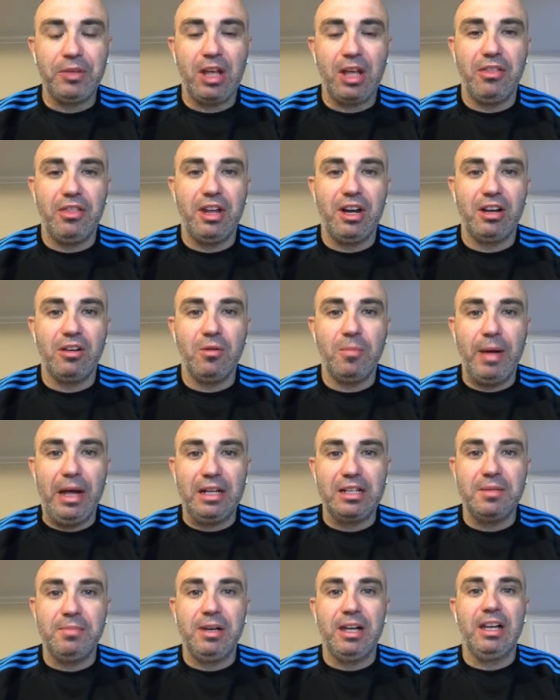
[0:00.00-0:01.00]
and then I go
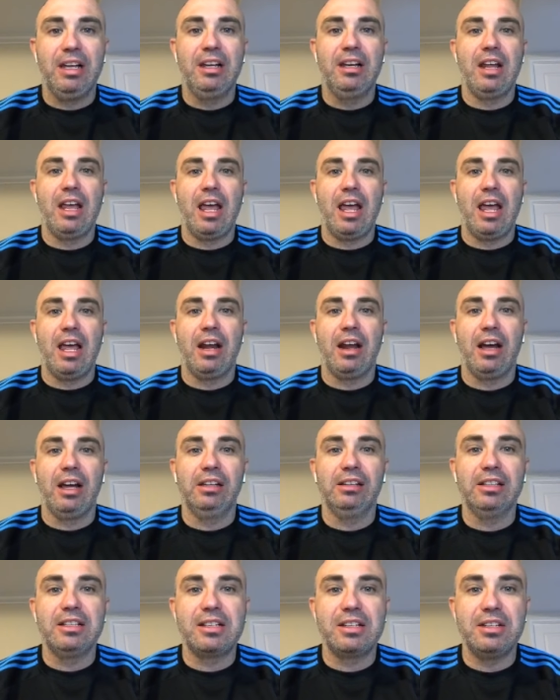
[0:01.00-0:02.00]
back to bed and I
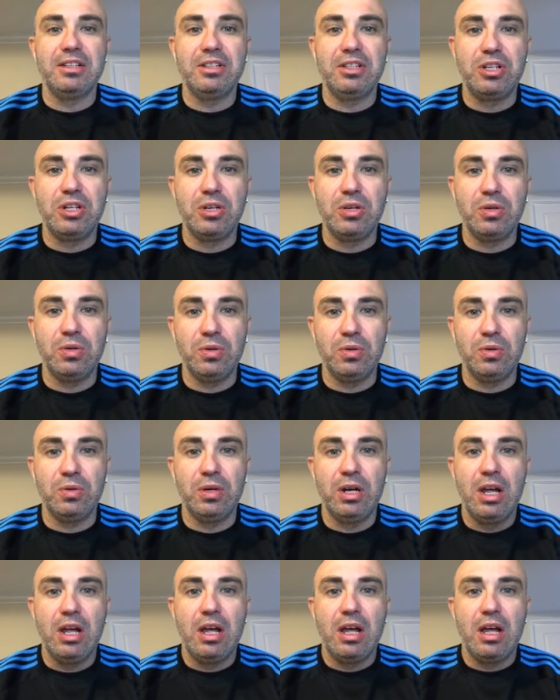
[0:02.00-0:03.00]
listen to